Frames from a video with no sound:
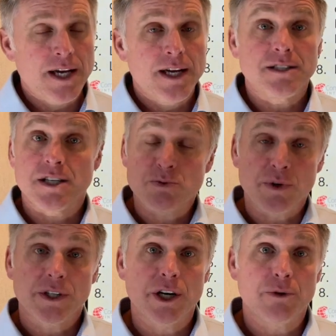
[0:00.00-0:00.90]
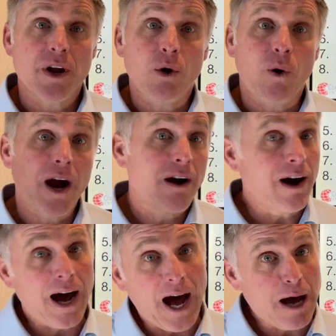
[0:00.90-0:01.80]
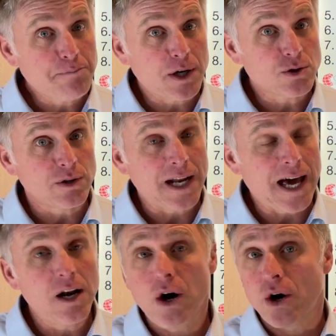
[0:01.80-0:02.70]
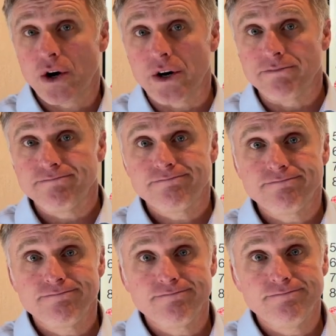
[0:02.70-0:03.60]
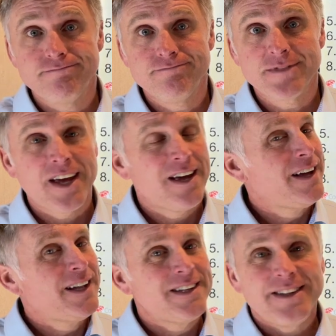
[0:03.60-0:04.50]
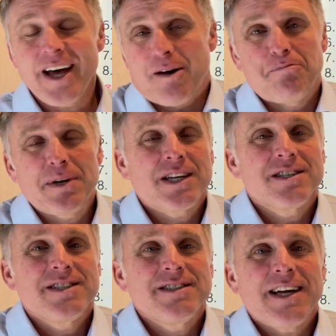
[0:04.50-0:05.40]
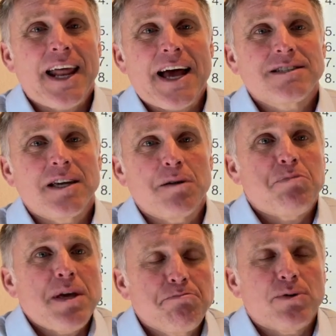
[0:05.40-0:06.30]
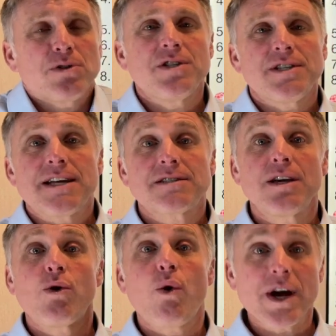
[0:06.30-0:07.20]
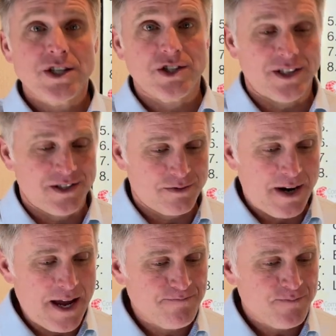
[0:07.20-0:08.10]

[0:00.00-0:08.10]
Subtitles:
Is this one going to require a personal or no? No, because she's not asking people, she's asking questions, right?